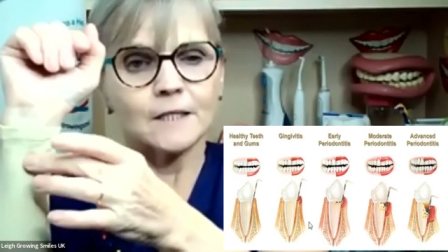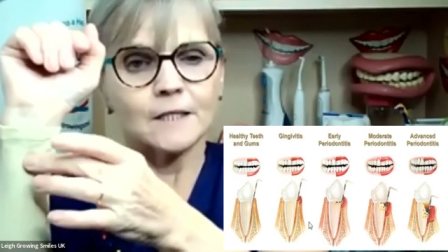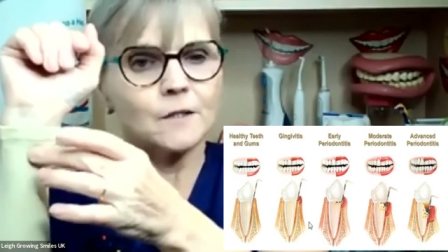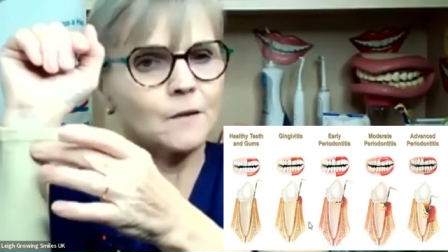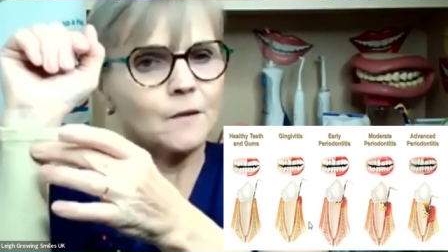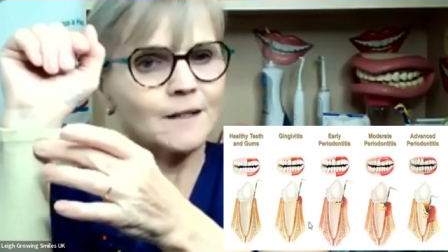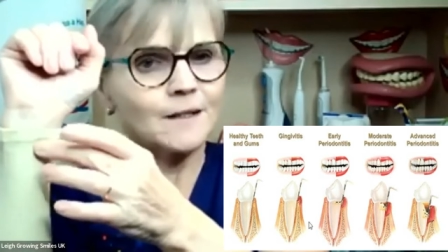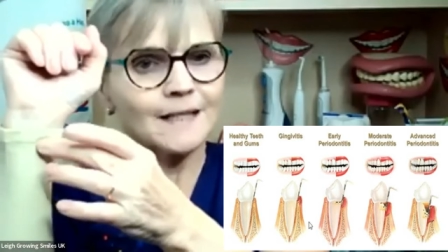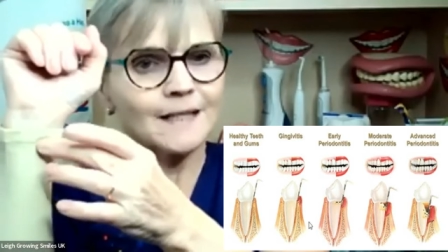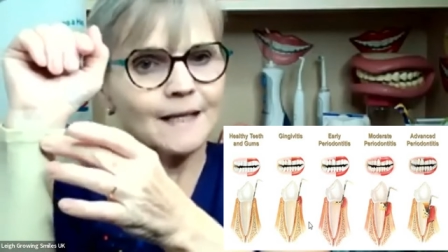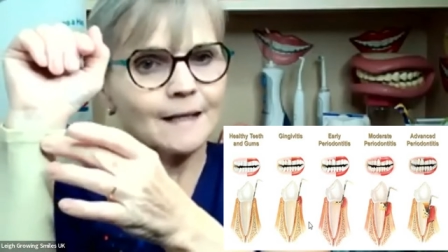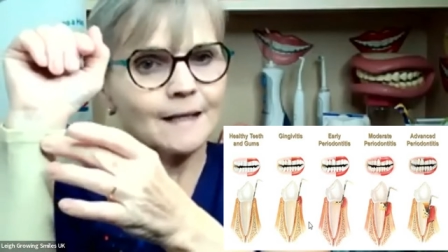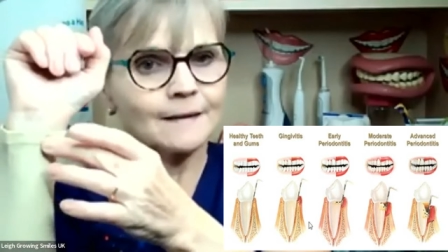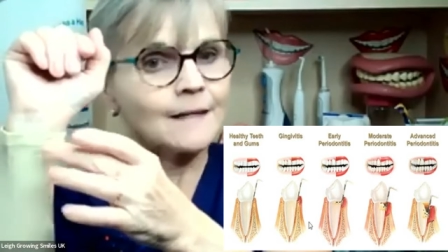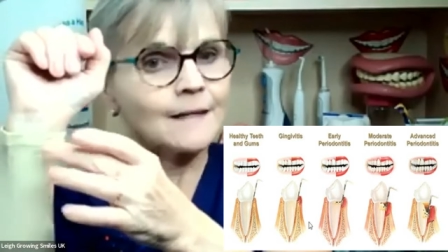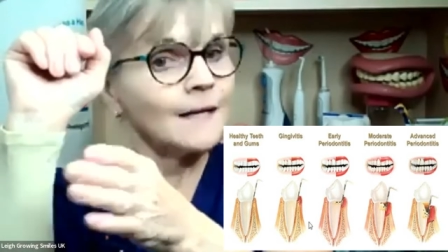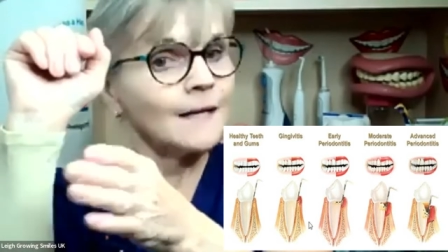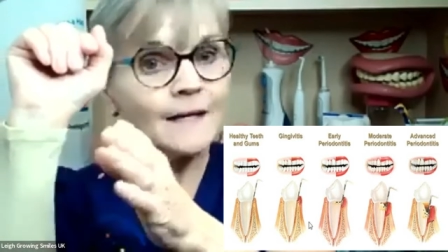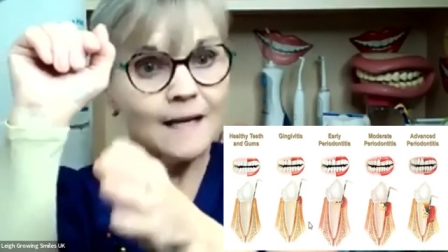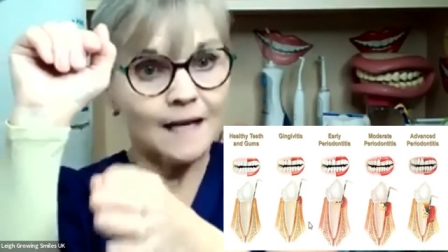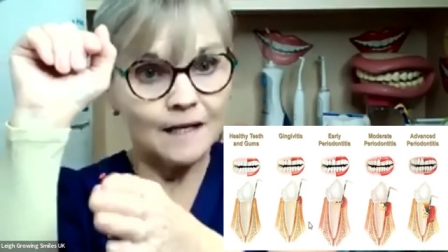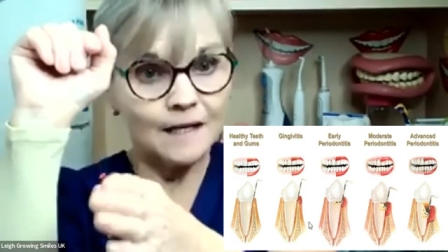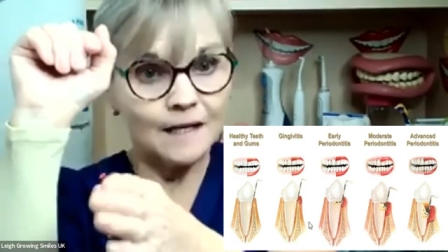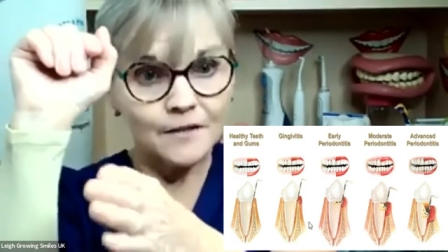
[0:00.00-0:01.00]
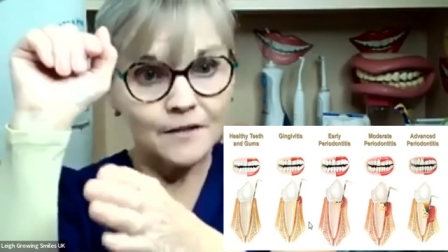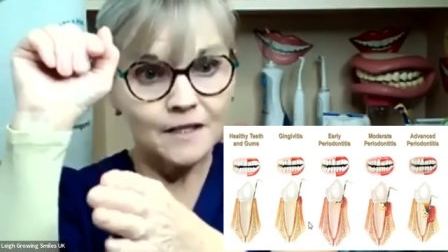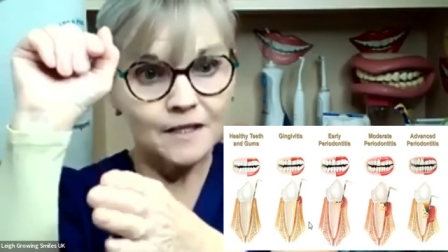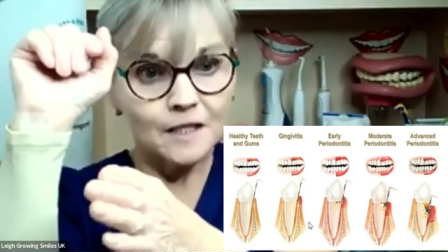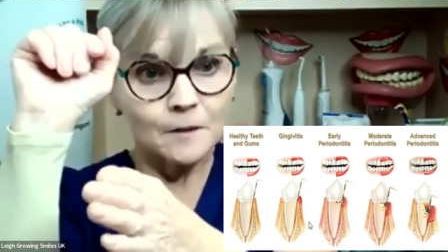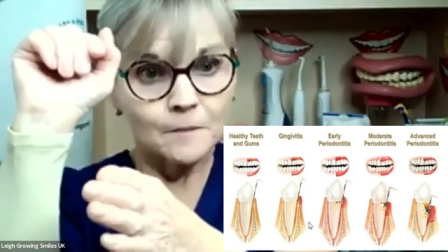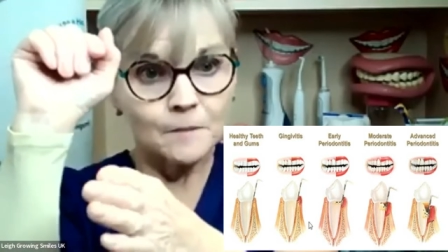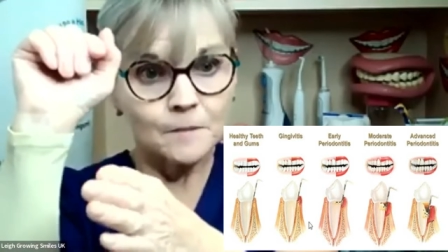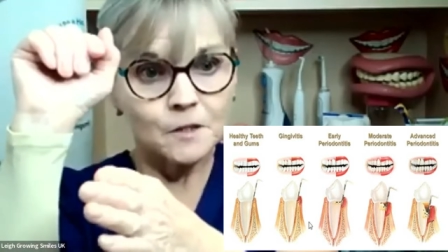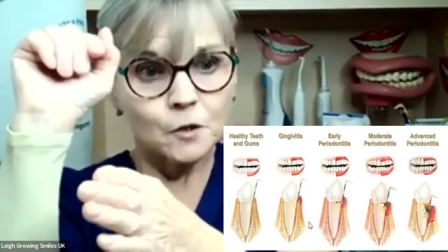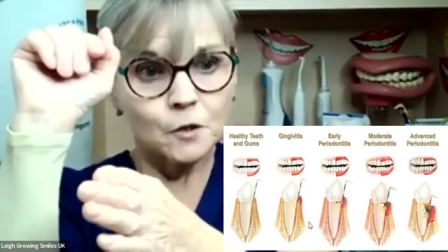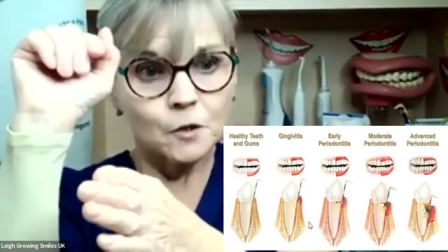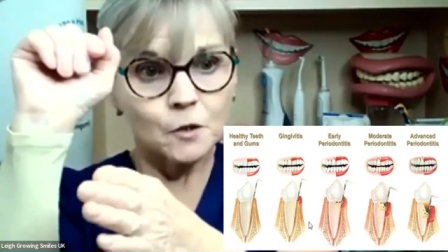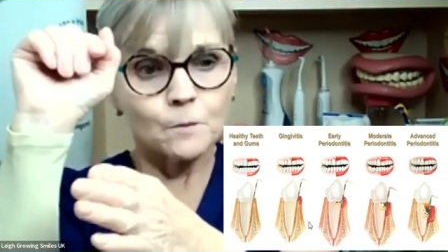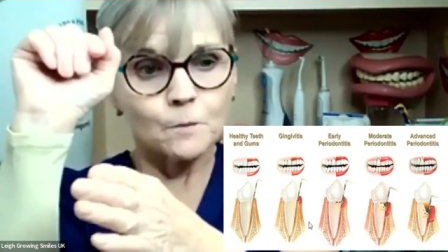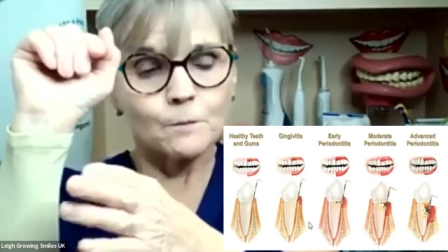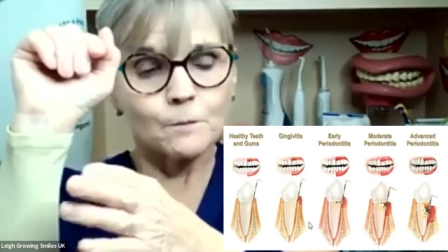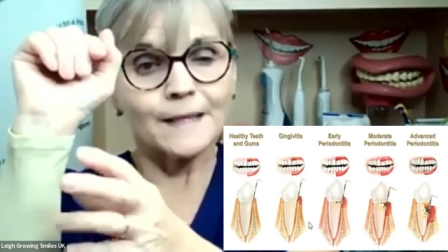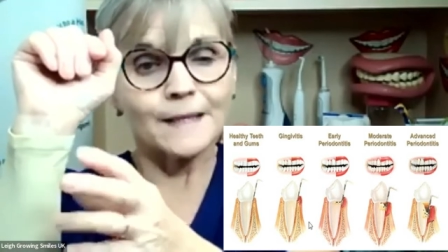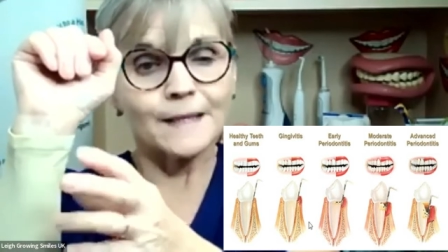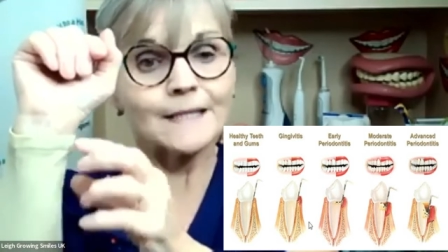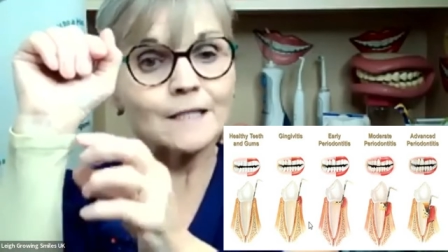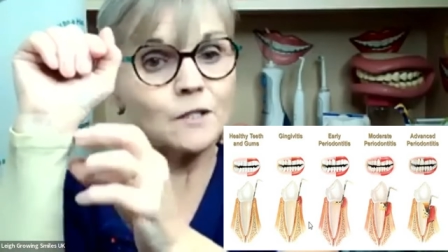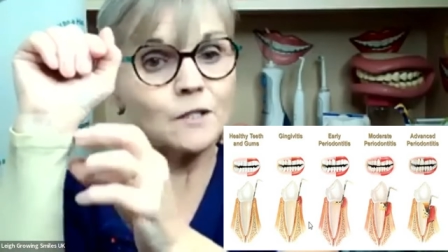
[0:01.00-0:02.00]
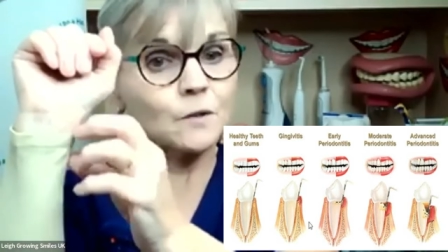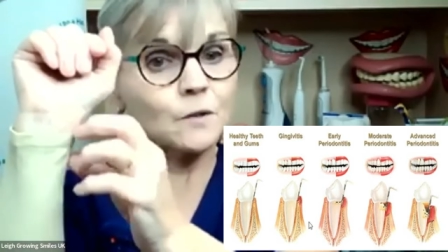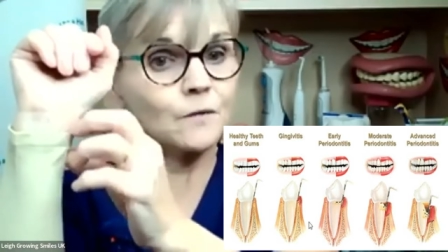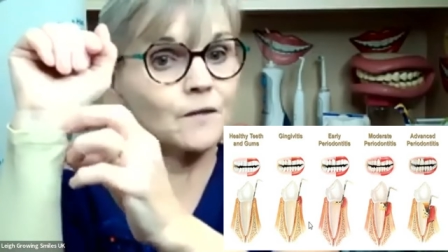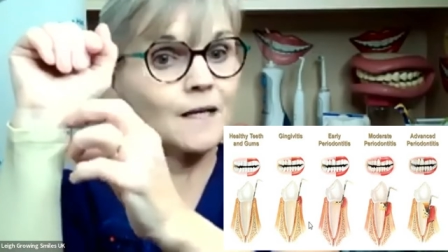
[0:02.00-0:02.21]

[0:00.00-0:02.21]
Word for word: So again, healthy gums don't bleed. So